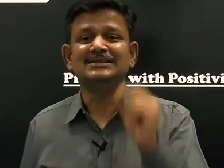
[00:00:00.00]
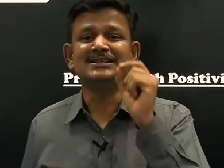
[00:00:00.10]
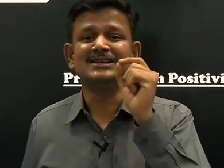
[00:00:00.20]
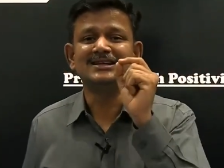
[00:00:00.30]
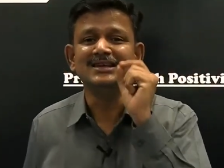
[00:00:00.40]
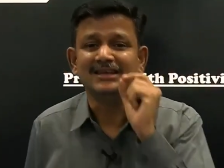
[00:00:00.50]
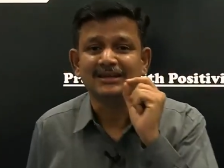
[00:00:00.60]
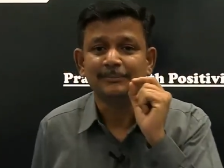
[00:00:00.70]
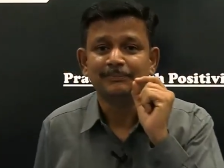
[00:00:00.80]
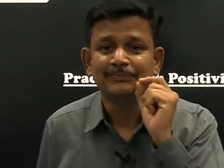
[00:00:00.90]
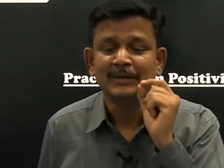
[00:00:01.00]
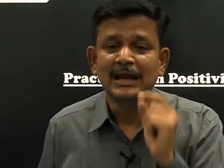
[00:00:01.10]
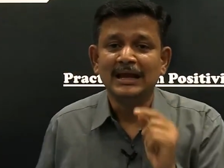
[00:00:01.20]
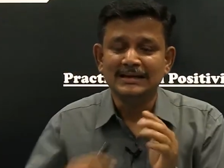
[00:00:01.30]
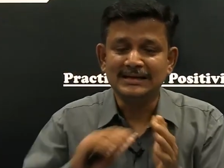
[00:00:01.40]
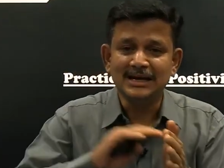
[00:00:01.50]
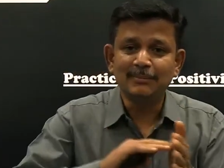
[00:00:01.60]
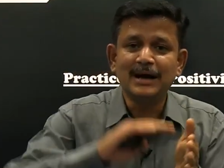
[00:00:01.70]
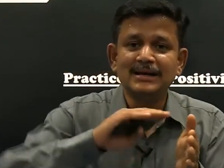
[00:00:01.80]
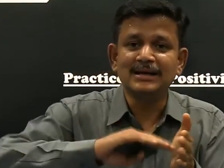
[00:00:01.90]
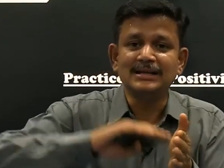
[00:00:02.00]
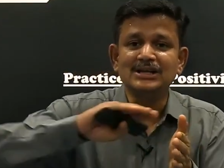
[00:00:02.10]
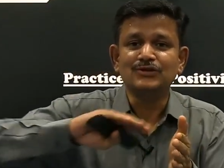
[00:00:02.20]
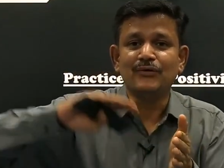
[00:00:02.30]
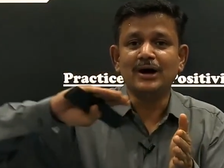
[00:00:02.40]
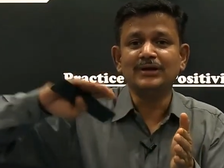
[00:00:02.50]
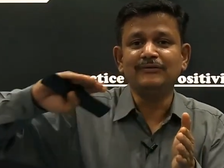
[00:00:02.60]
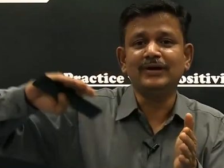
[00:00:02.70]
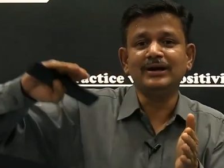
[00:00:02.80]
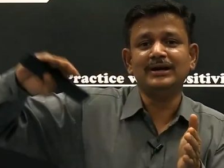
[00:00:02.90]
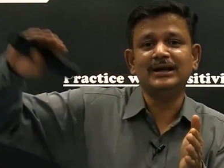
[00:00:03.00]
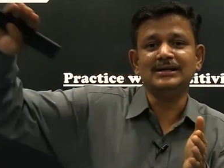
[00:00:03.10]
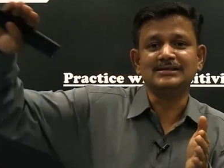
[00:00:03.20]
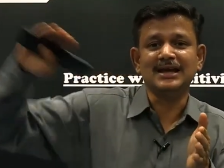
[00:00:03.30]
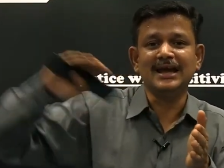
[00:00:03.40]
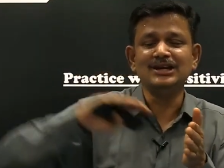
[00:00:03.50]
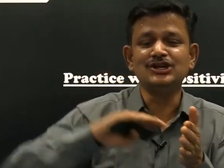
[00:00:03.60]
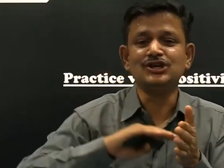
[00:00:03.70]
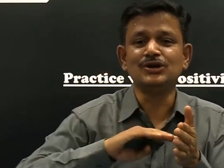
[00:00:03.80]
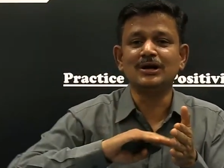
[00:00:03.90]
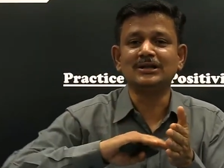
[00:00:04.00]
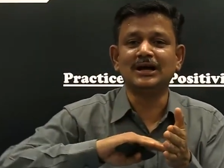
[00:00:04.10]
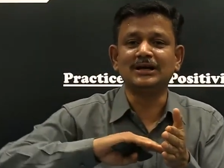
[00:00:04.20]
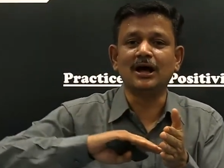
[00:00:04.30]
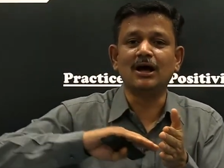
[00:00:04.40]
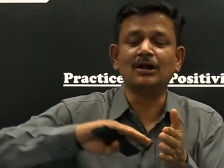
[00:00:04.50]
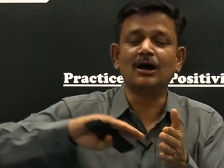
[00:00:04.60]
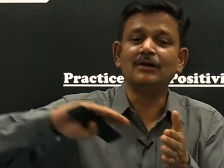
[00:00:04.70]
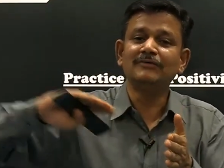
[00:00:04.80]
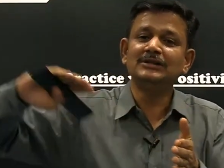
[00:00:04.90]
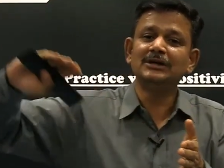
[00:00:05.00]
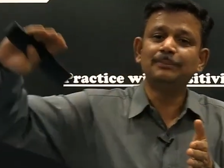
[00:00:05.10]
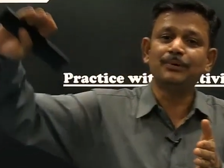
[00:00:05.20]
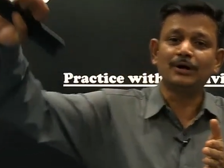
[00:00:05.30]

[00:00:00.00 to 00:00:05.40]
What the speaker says: is the key. day by day, these 45 days, ensure that along with the